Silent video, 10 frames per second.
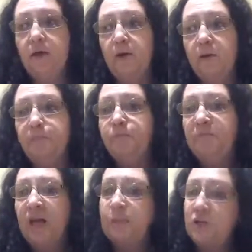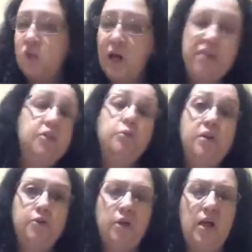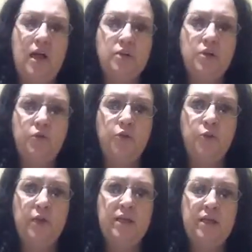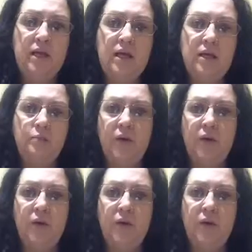I'm going to try to do another class over the weekend,